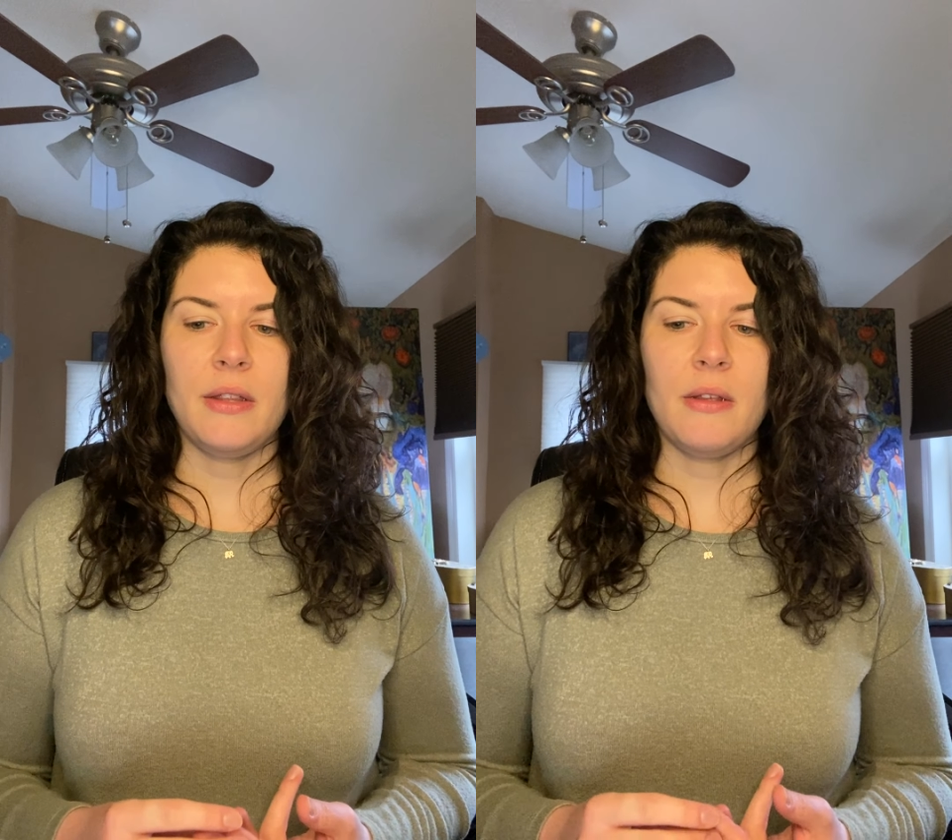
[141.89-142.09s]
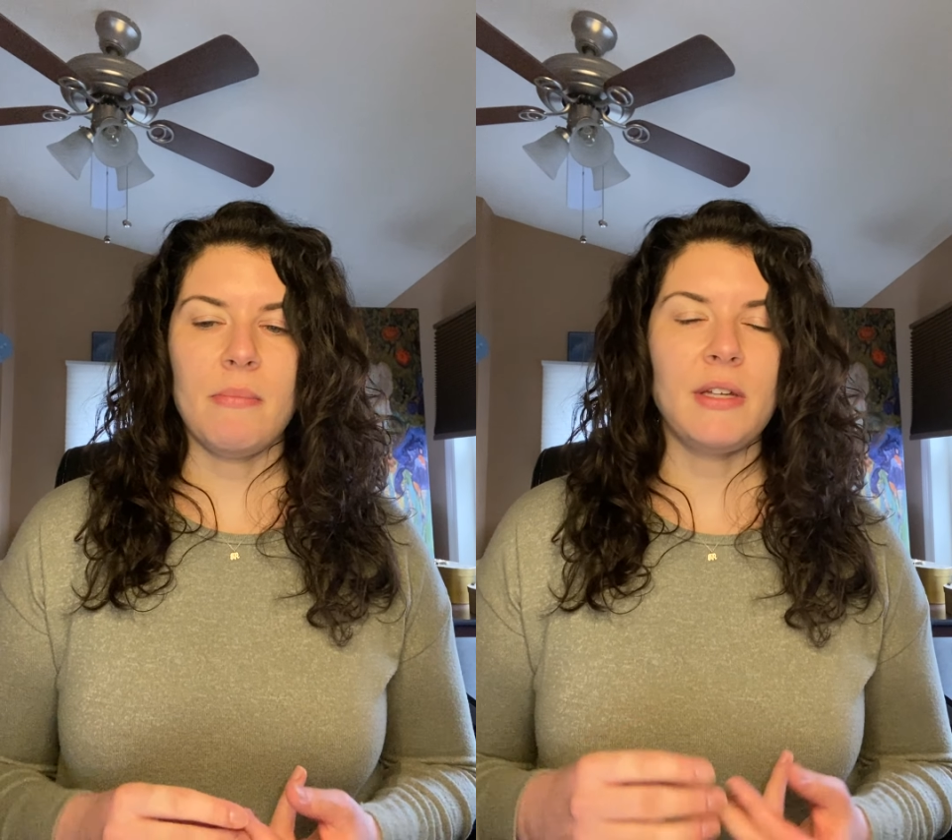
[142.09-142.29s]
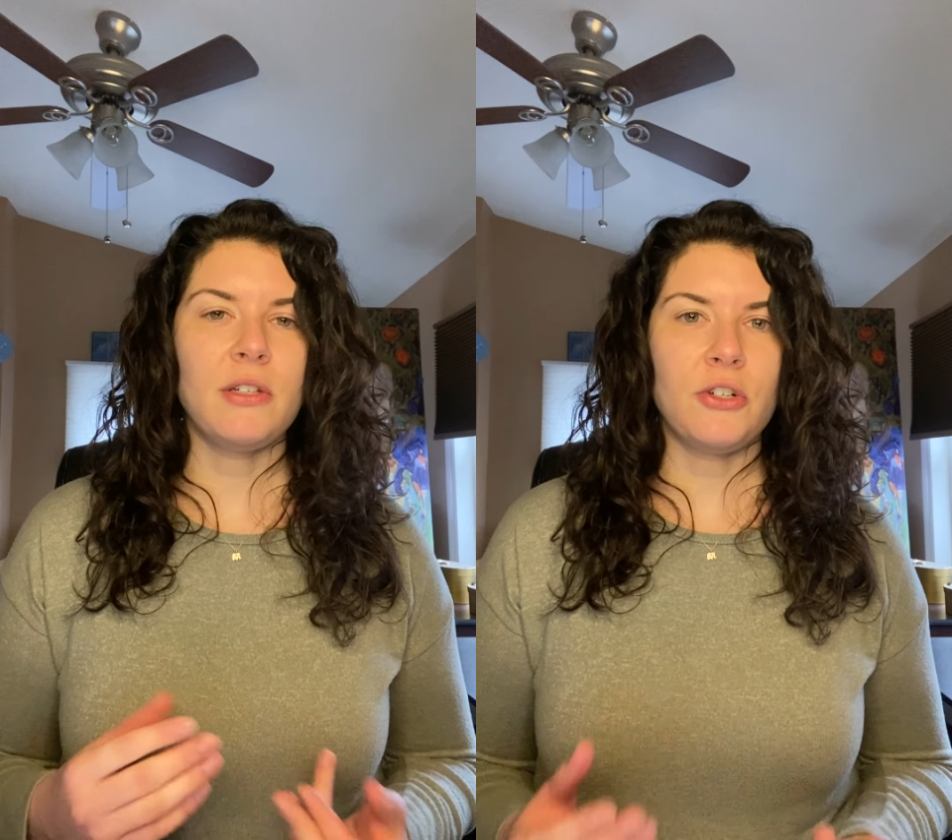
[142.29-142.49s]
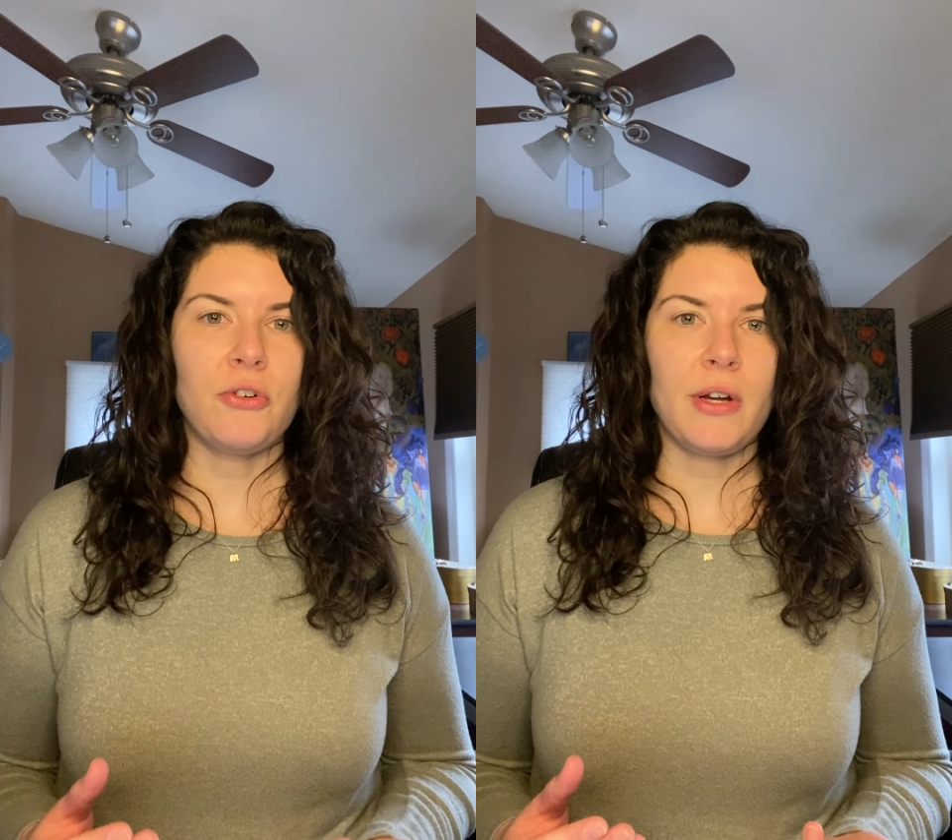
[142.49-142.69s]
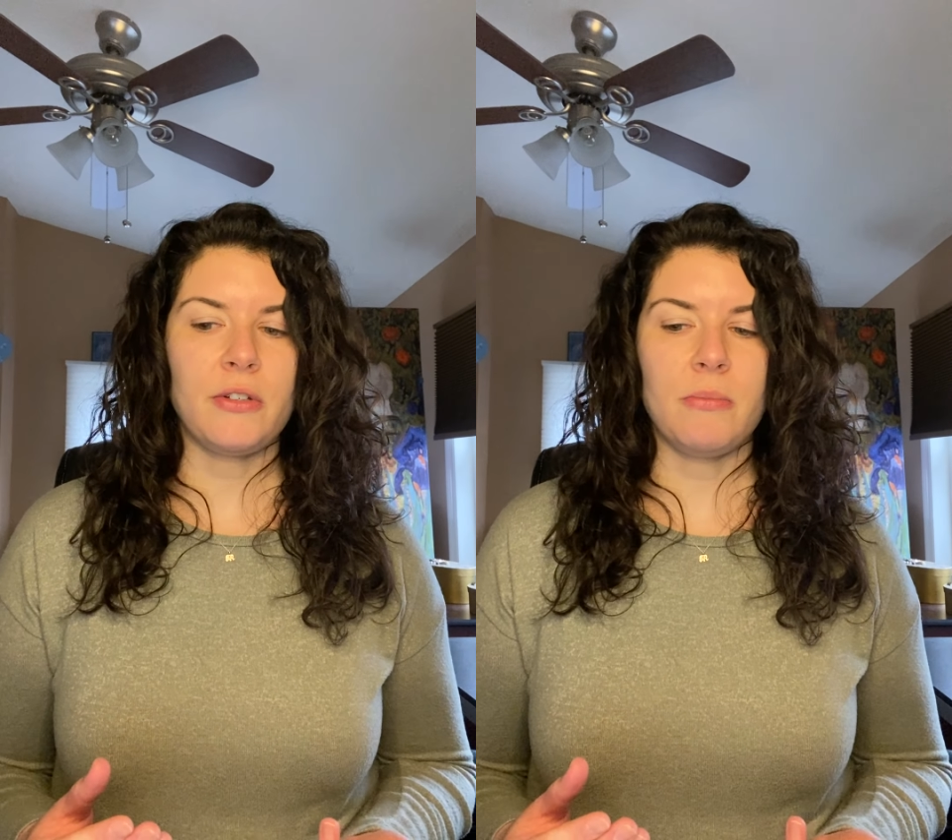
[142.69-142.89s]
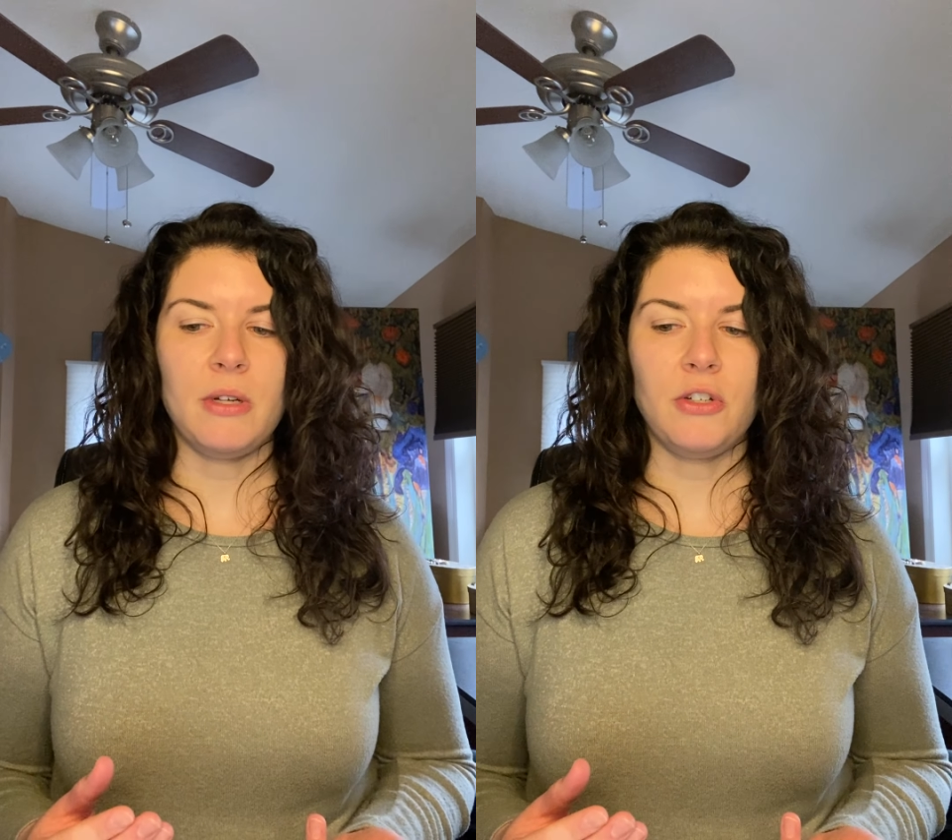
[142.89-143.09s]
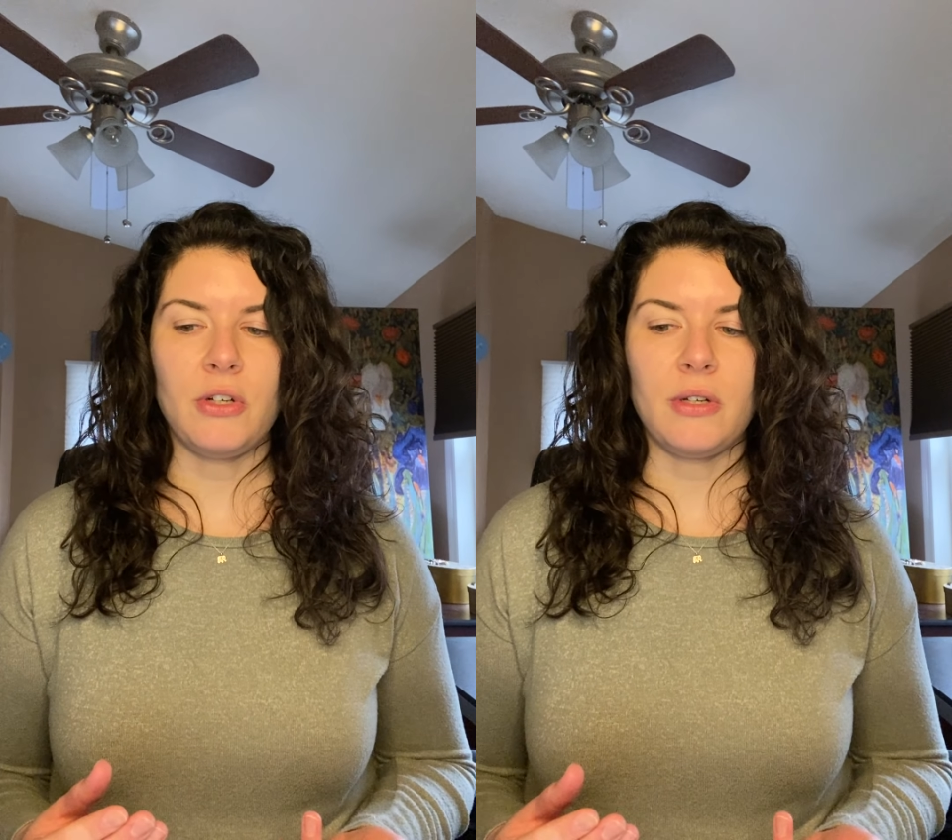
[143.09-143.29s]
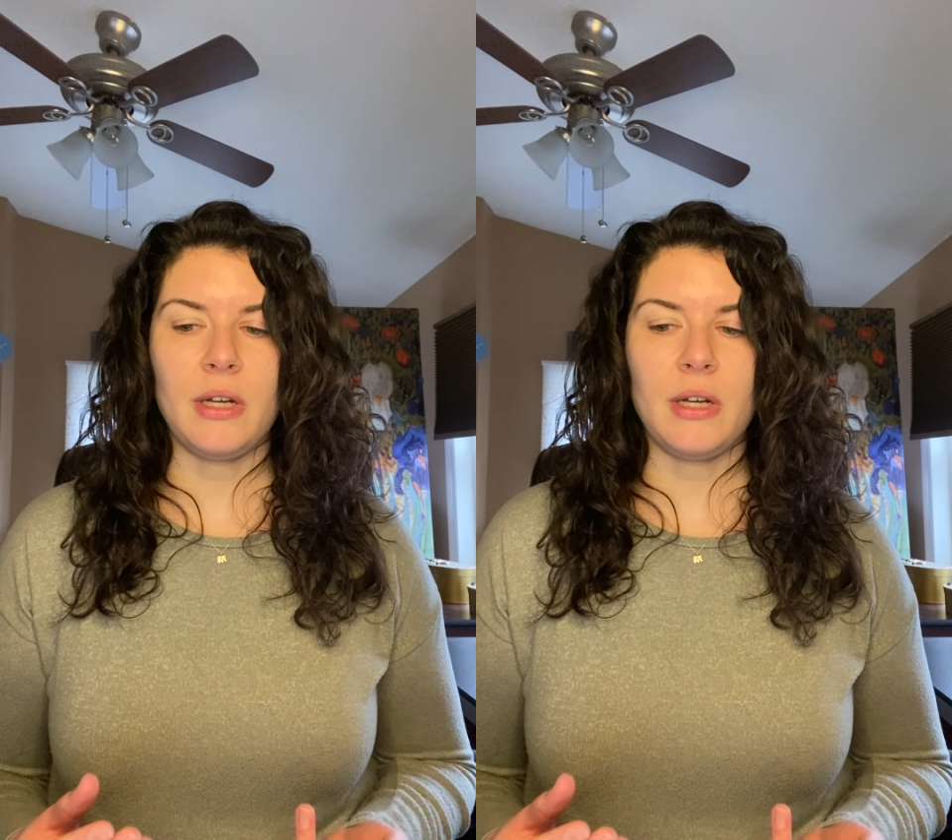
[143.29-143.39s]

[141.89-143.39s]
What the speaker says: the message transmission